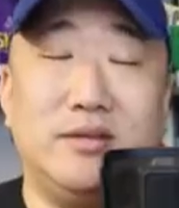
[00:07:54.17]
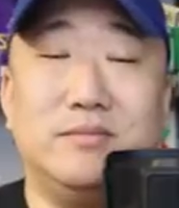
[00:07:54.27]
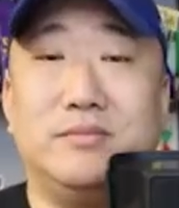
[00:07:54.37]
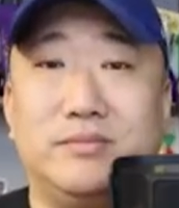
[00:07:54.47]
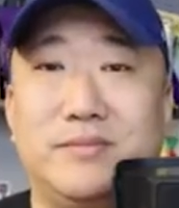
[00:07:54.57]

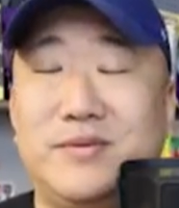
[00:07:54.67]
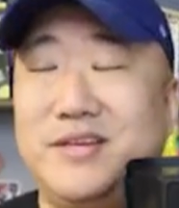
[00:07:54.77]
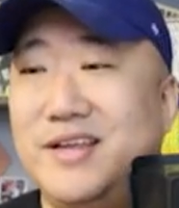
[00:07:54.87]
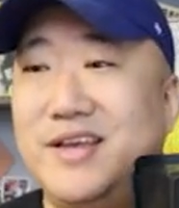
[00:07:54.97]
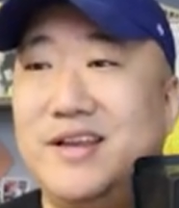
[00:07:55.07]
I mean,
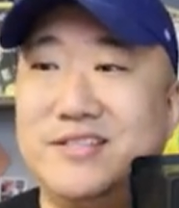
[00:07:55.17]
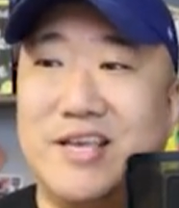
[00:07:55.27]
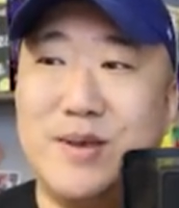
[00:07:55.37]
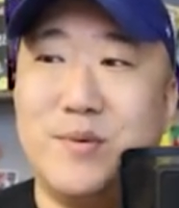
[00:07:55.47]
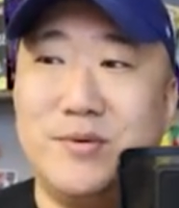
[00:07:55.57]
it is a
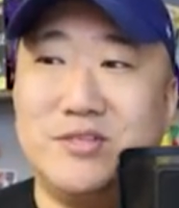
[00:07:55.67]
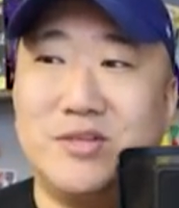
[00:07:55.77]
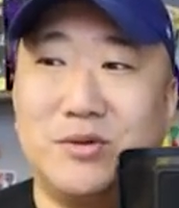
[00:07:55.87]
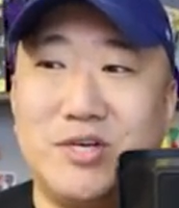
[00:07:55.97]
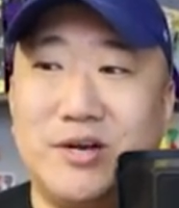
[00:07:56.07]
game of musical
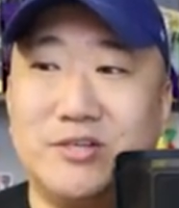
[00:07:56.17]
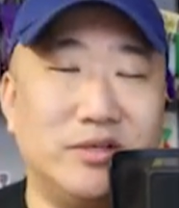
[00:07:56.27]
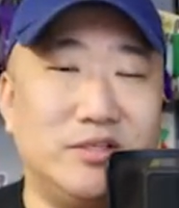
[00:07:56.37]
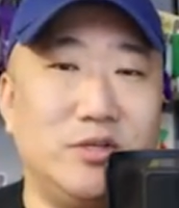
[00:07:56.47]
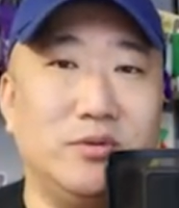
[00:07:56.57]
chairs. Only
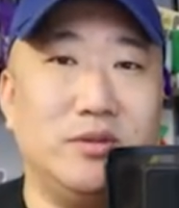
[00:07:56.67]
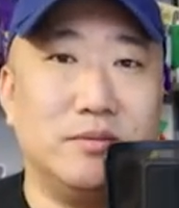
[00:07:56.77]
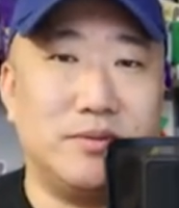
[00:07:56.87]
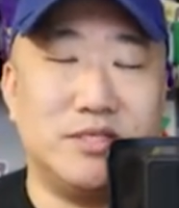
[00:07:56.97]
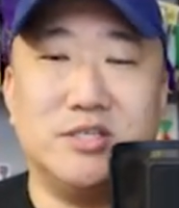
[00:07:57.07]
two of the
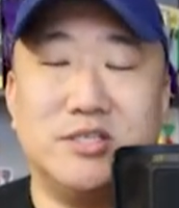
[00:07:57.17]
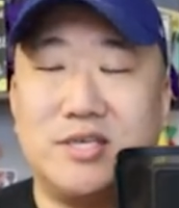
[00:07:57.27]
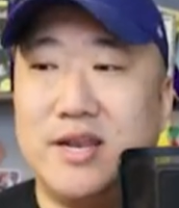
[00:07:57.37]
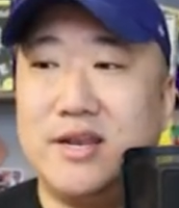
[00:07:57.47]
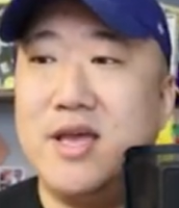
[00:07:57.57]
positions
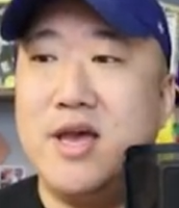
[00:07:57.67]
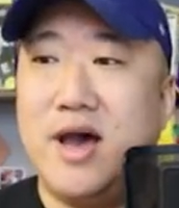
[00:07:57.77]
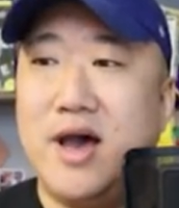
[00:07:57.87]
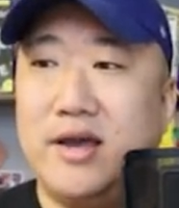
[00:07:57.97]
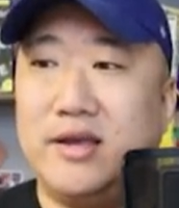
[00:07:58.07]
can
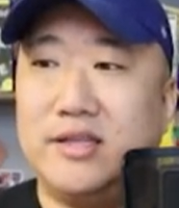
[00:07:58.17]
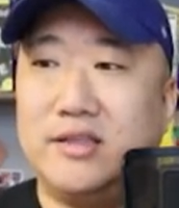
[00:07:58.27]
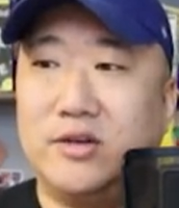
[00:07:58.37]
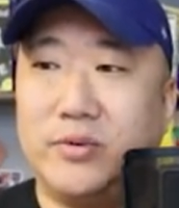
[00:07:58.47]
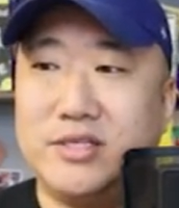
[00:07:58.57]
uh, get the
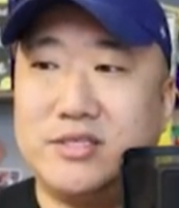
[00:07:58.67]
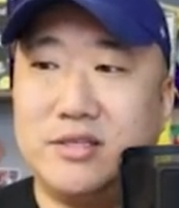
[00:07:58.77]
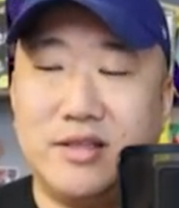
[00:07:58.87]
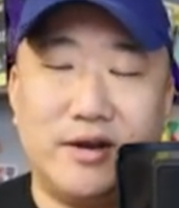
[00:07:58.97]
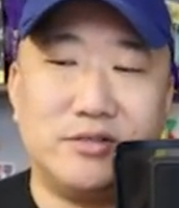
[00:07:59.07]
grease
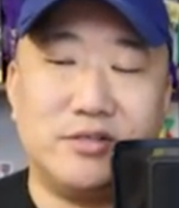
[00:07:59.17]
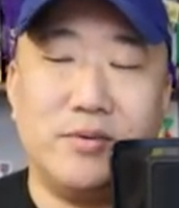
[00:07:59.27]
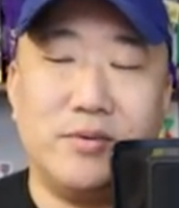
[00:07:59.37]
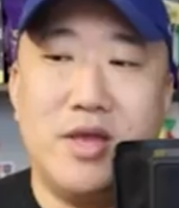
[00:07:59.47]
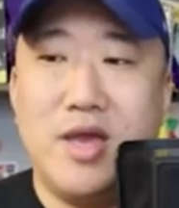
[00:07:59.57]
there. So
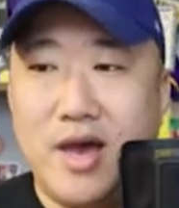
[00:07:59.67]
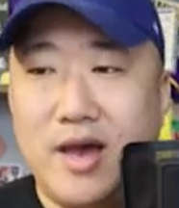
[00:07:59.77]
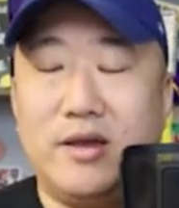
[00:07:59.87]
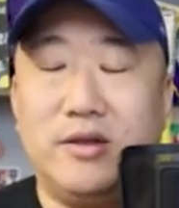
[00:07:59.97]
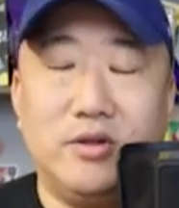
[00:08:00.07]
uh,
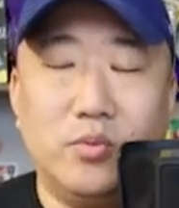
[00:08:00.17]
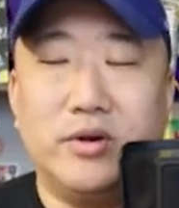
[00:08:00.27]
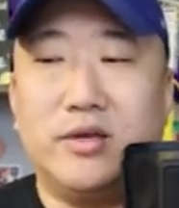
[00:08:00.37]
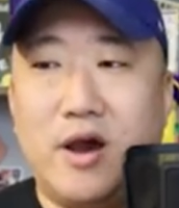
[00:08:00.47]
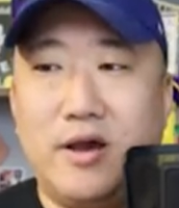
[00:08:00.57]
you would have
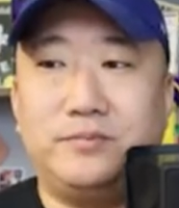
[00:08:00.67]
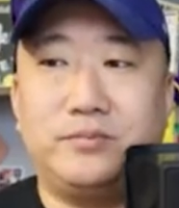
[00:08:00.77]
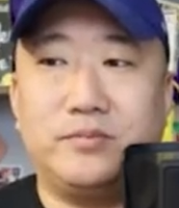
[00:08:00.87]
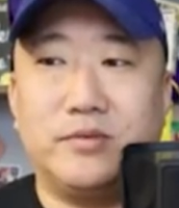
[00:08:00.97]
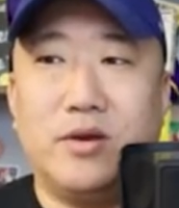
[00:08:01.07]
gone
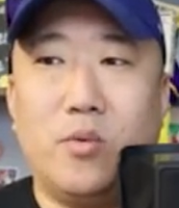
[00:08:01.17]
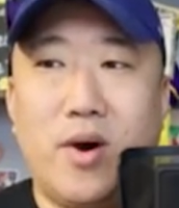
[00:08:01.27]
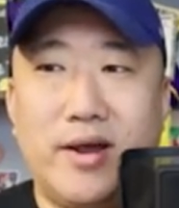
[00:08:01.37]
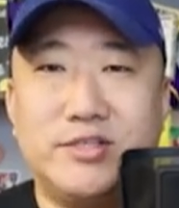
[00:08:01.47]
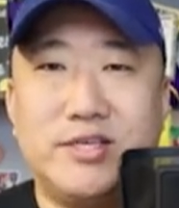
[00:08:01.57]
a
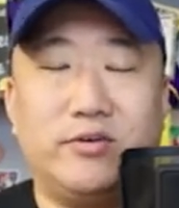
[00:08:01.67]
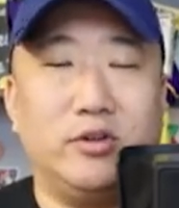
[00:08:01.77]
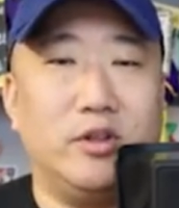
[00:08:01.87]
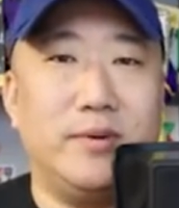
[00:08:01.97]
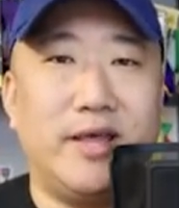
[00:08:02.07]
wide receiver a little
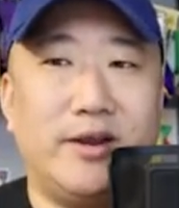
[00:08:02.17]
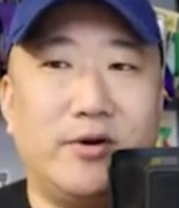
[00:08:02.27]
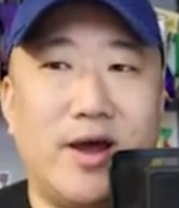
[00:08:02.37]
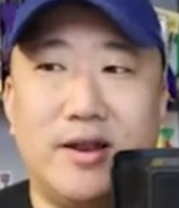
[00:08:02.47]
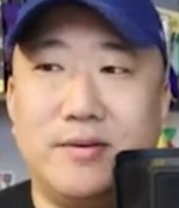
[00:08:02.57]
bit later
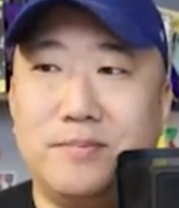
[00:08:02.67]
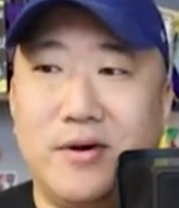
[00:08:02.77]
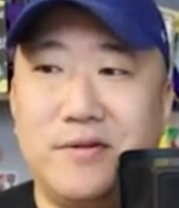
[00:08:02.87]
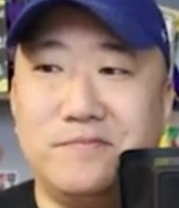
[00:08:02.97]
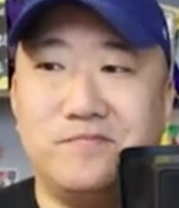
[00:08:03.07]
on,
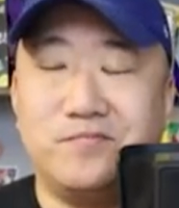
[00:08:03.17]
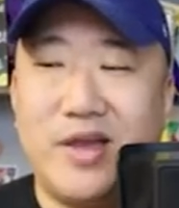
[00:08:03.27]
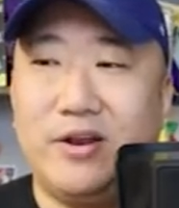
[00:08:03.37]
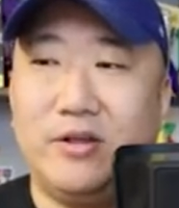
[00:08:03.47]
but I don't know.